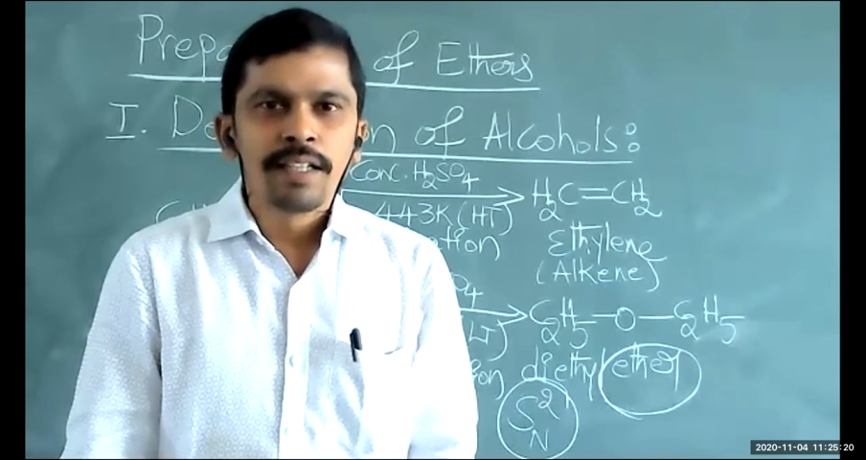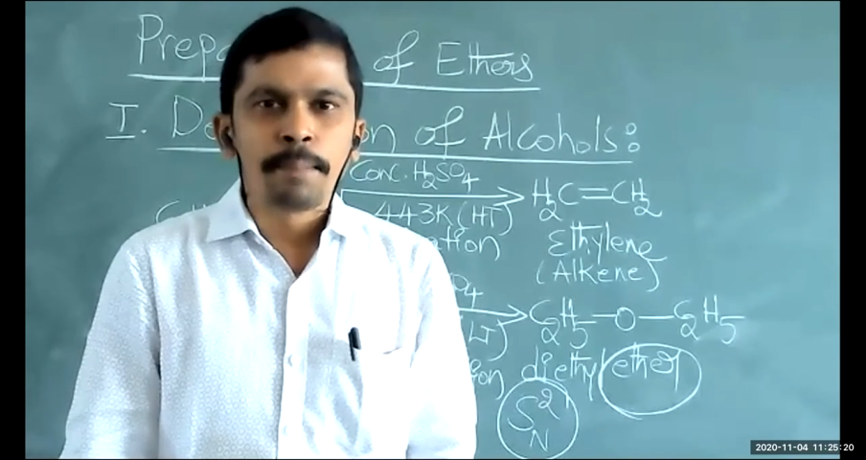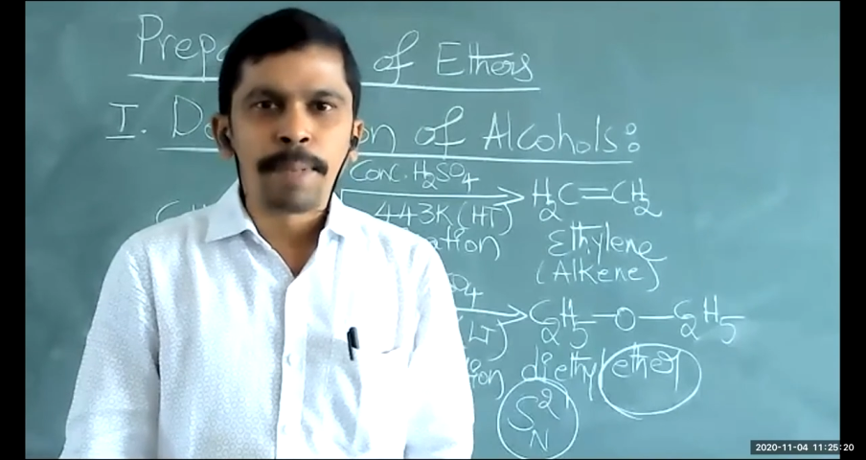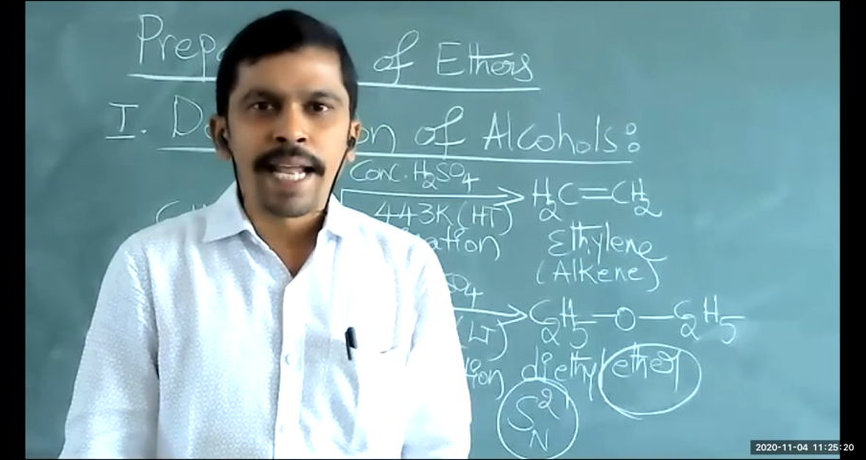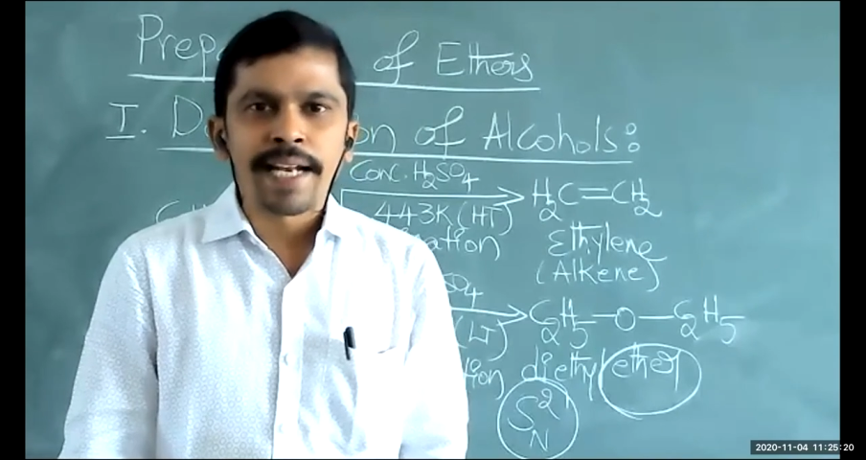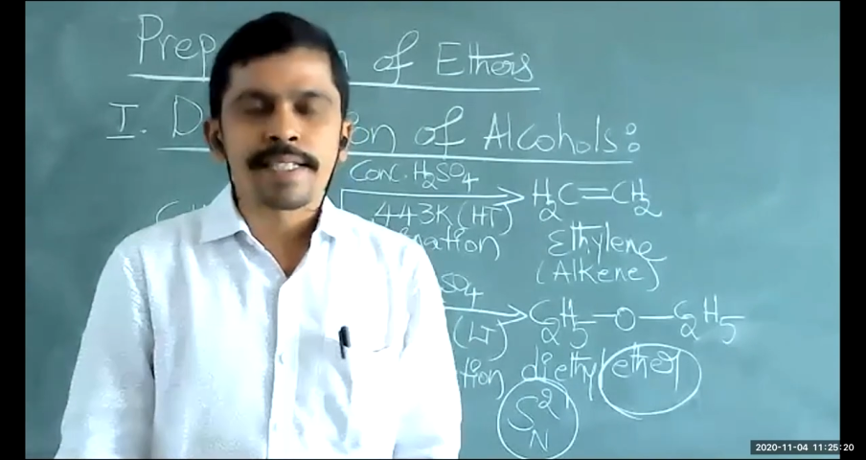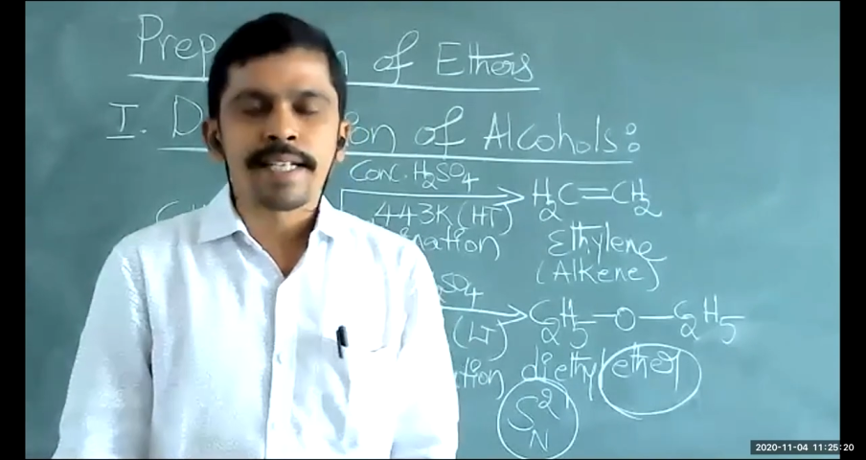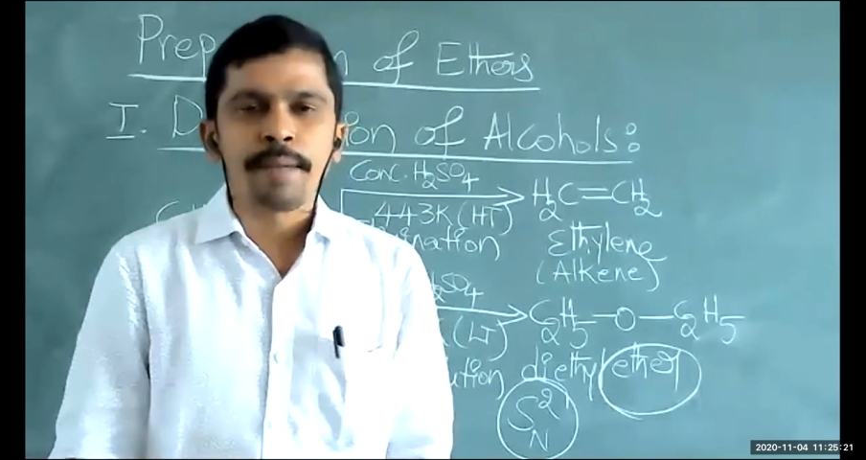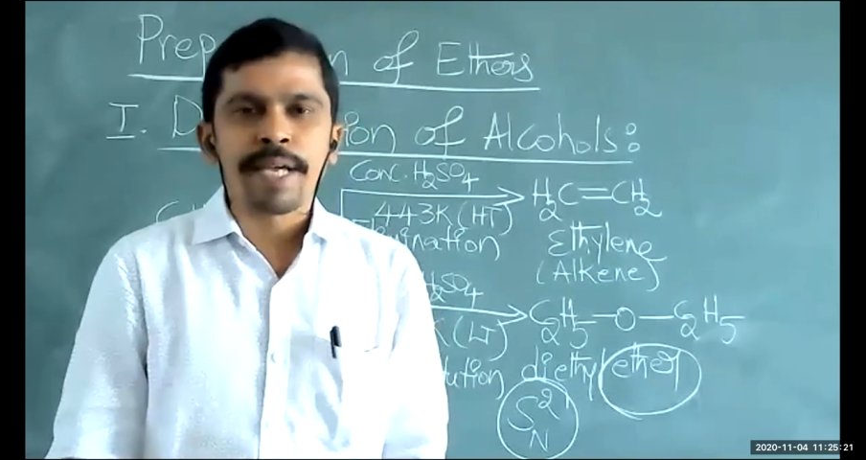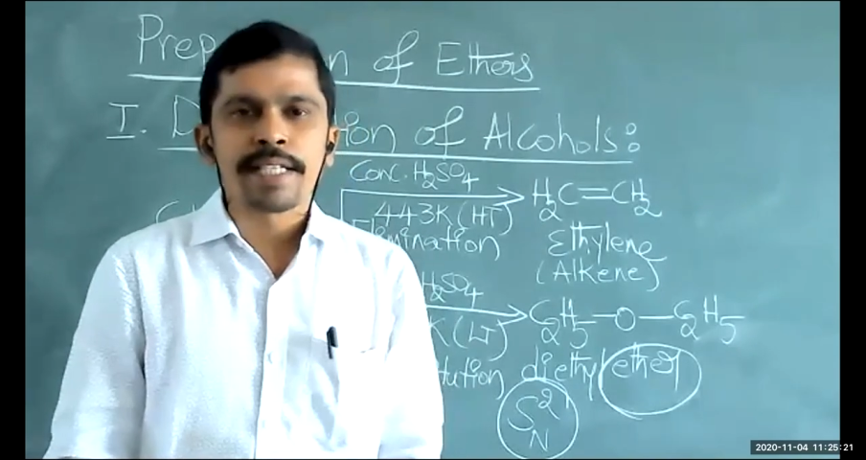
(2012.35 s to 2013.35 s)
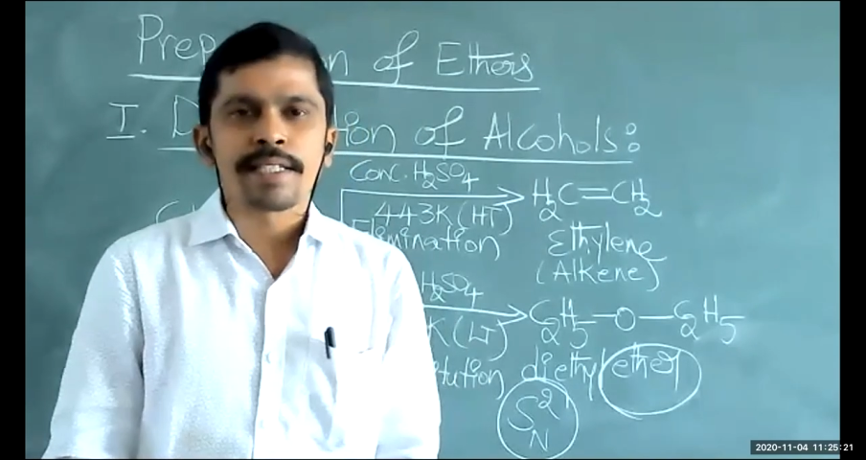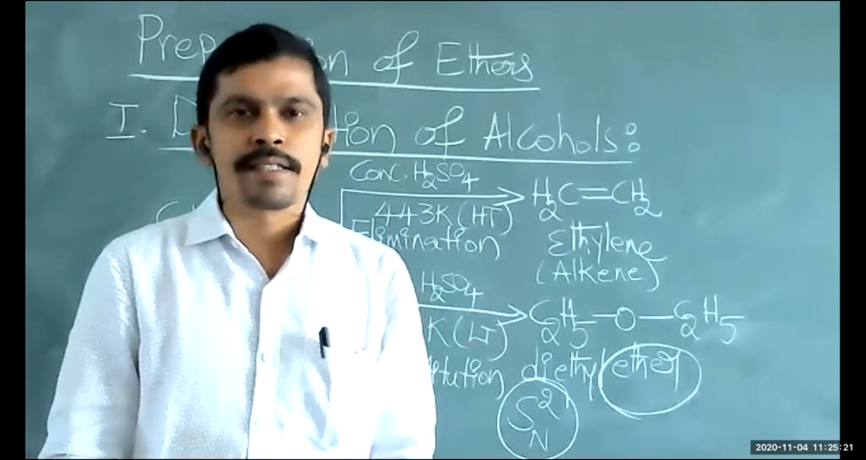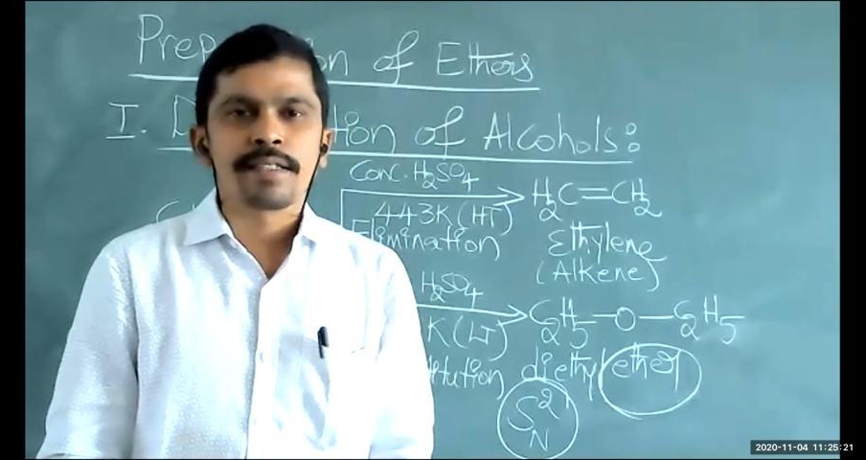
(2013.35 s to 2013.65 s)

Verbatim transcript: the playlist name is